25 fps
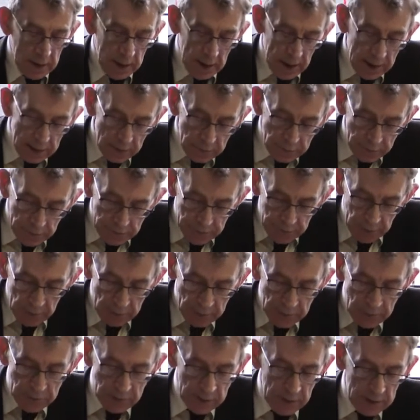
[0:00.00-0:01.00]
And it
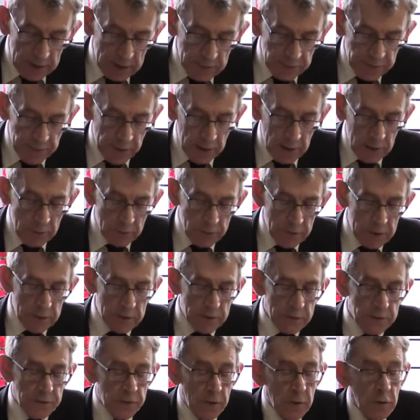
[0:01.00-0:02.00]
resulted in a far
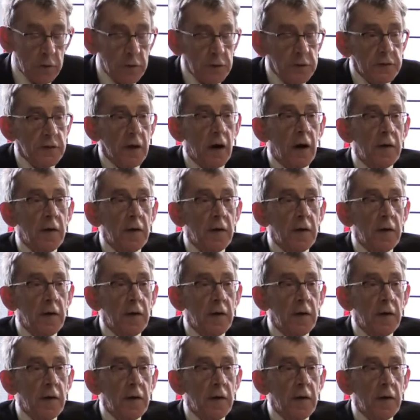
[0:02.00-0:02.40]
greater focus